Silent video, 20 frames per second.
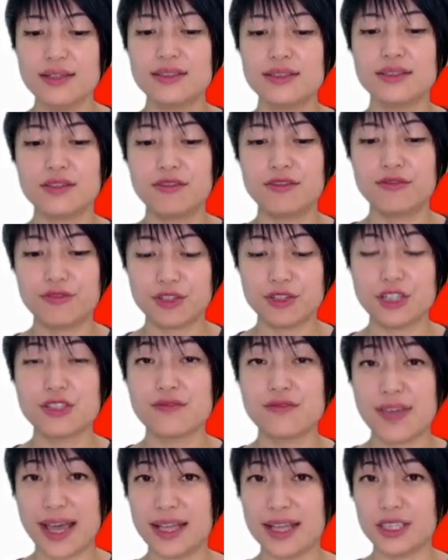the
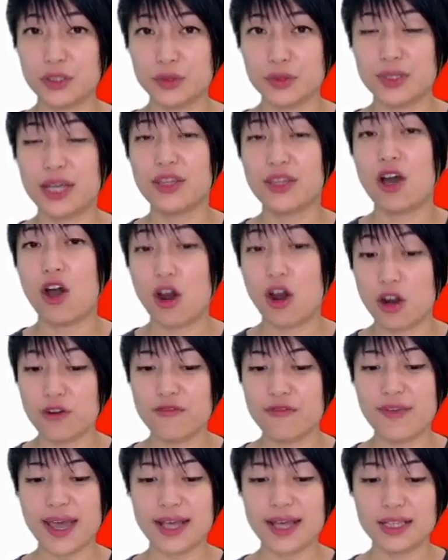first value, that R
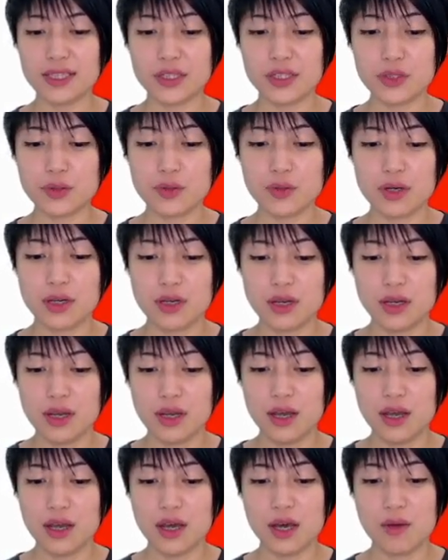value,
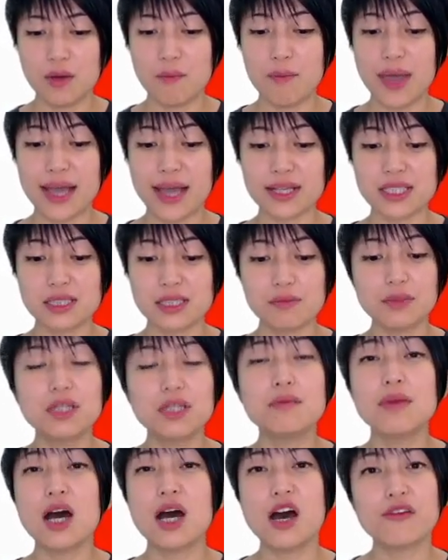a
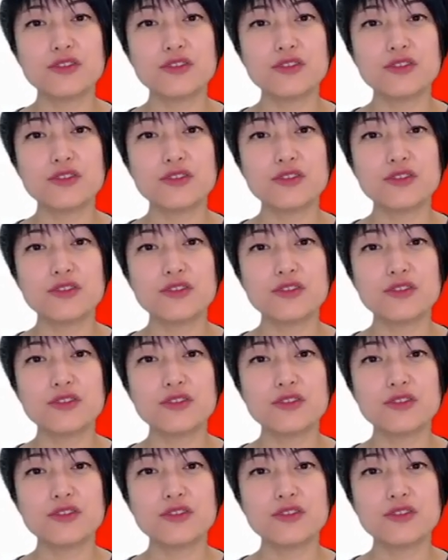maximum of